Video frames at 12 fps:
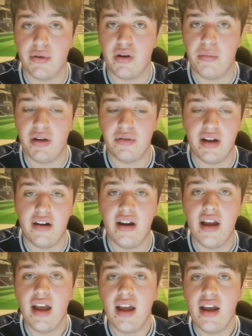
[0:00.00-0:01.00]
thrown about there.
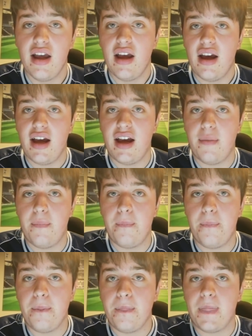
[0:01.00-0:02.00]

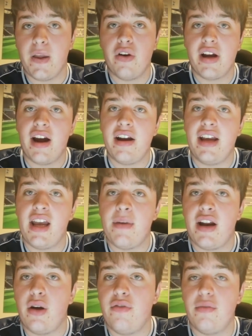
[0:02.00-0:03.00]
You're regarding him,
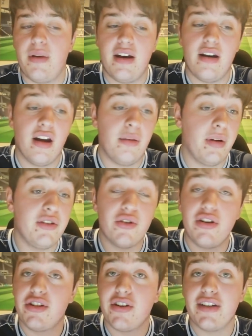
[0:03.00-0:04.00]
how have you been? I'm
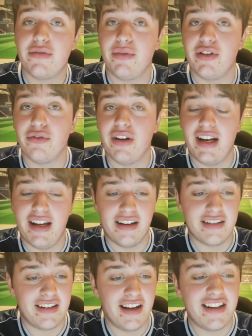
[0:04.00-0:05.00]
enjoying the transfer window, really,
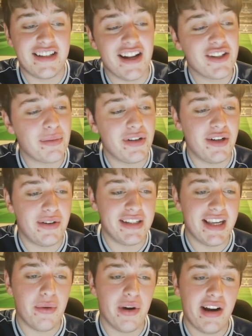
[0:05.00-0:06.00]
and it's not something you can
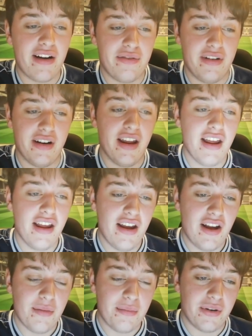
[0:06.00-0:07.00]
say quite often,
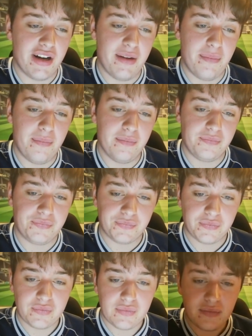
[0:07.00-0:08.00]
but
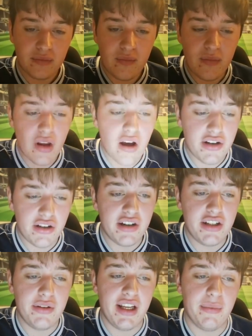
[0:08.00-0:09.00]
I
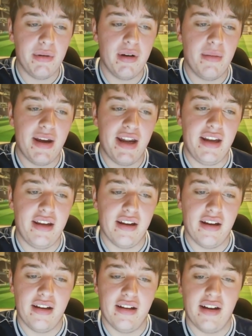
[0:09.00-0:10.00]
do think we will make
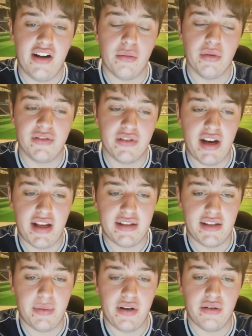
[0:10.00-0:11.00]
a number of signings
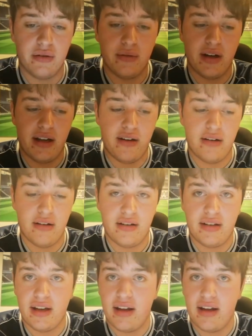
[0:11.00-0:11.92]
this window, and